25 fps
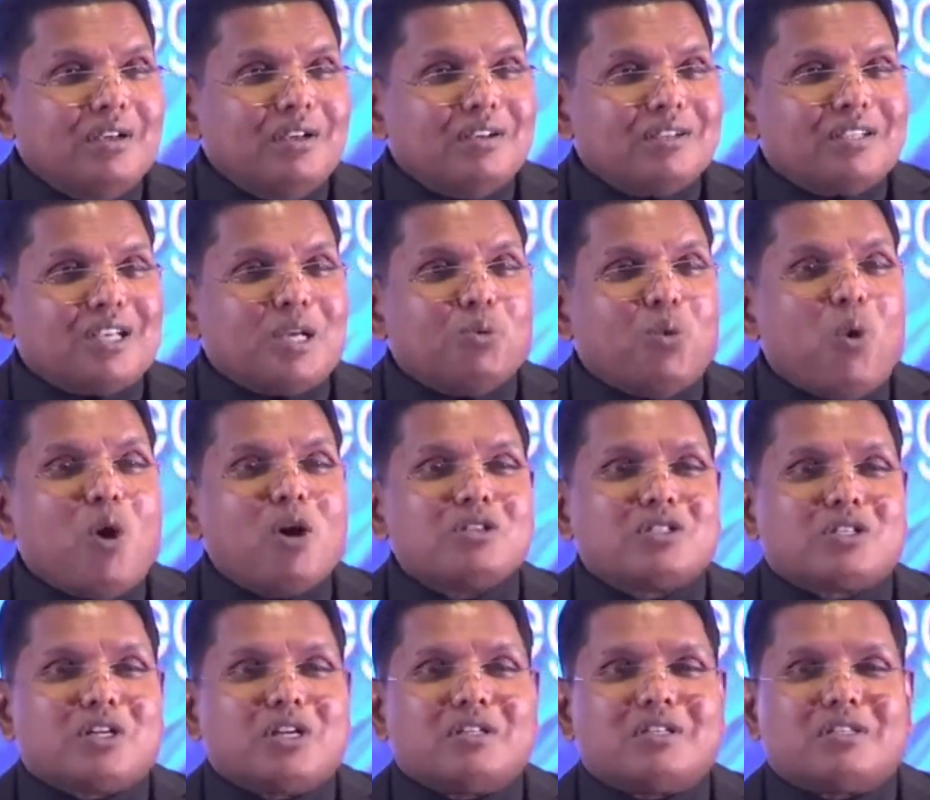So I
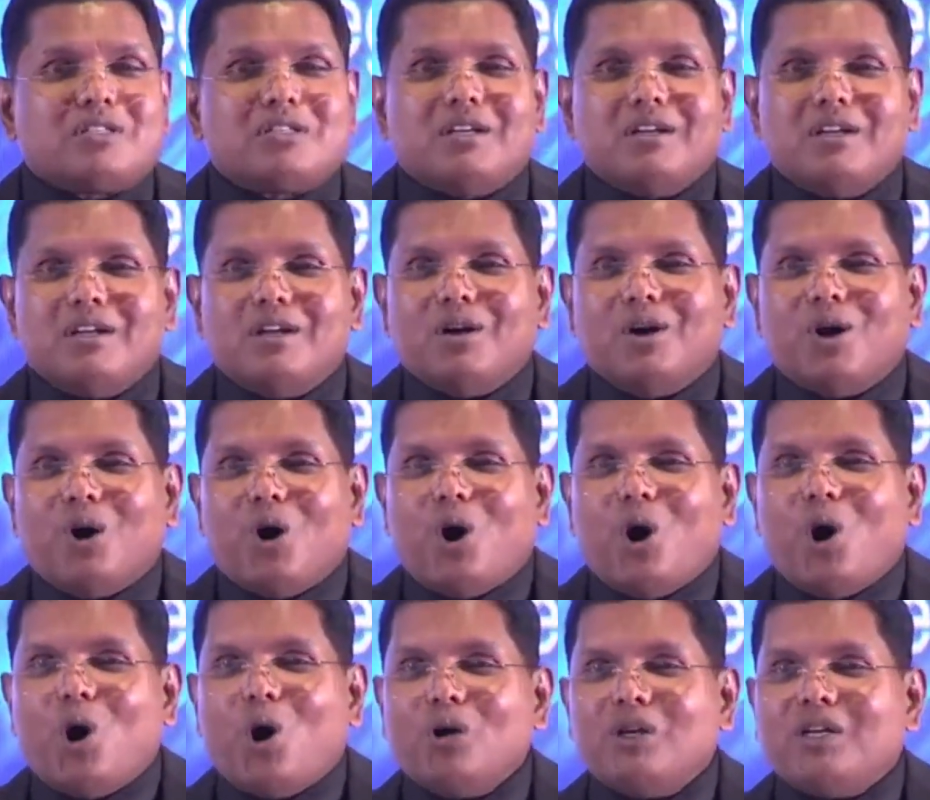wanted
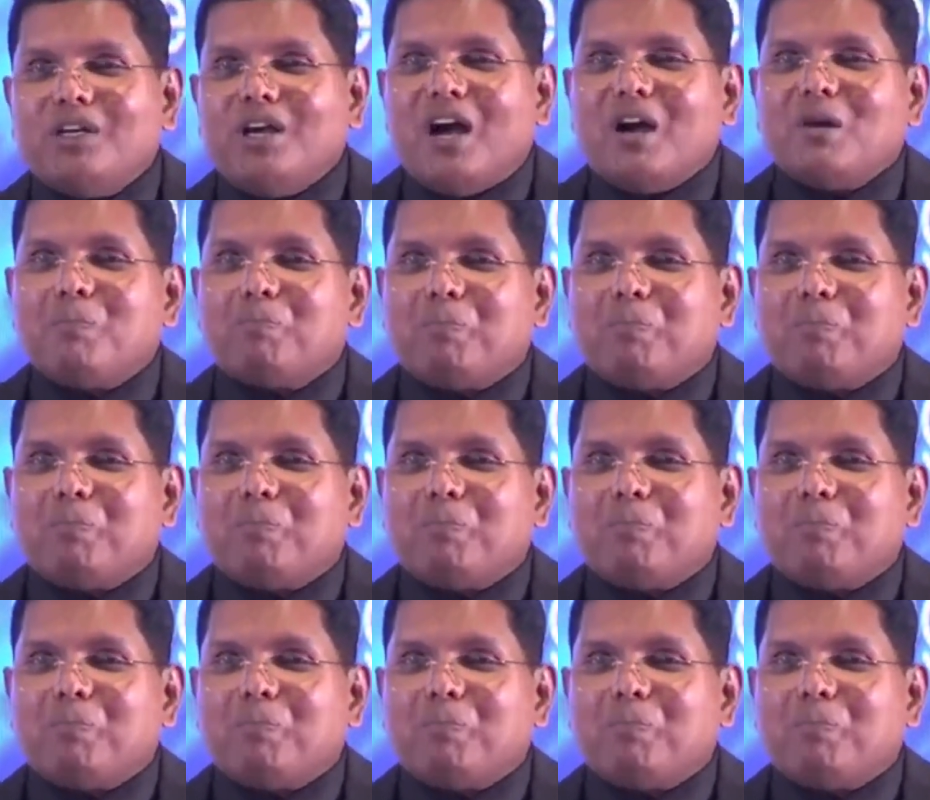all young